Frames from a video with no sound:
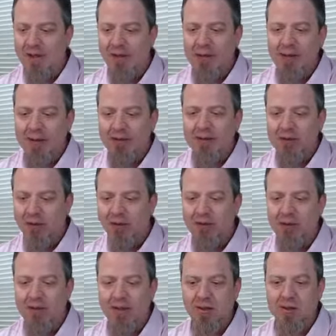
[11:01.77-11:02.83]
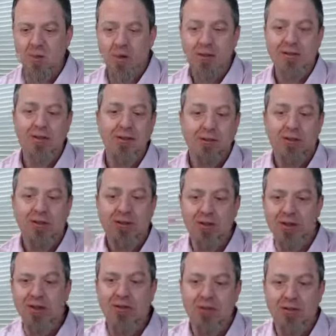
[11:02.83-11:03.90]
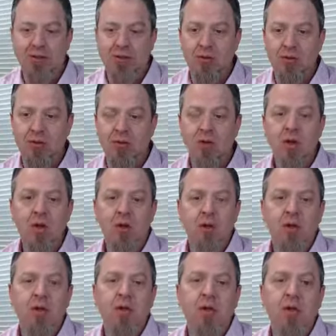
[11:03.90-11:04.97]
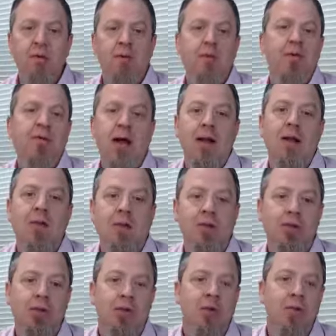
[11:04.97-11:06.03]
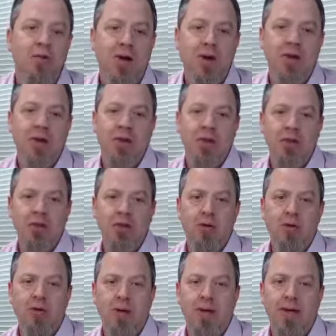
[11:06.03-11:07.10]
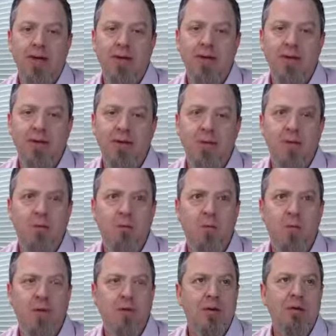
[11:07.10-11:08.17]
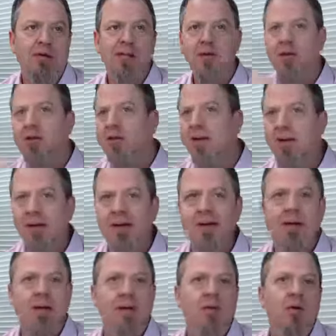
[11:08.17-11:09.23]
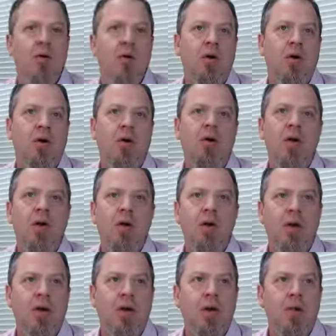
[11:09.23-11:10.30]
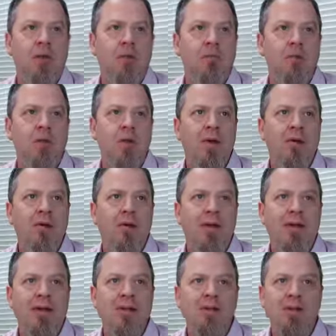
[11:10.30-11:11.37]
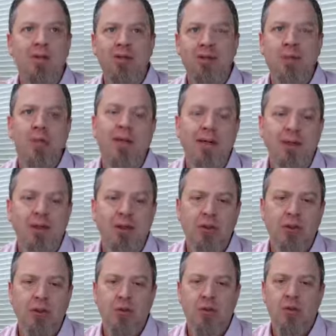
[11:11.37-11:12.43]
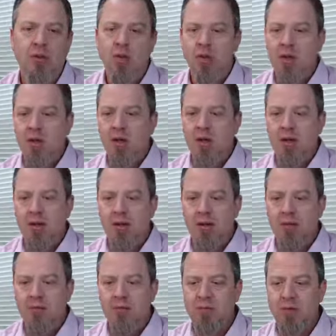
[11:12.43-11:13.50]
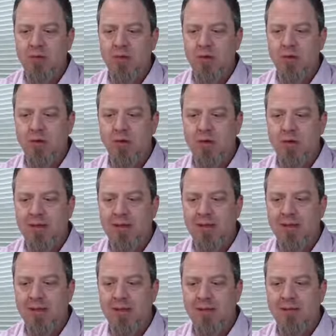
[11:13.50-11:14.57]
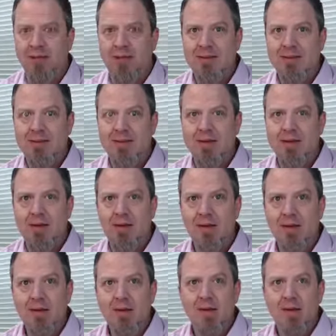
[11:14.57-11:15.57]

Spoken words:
or interesting, what's interesting to the followers who are following you, right? Whether it's entertaining or whether it's inspirational. So again, if that's the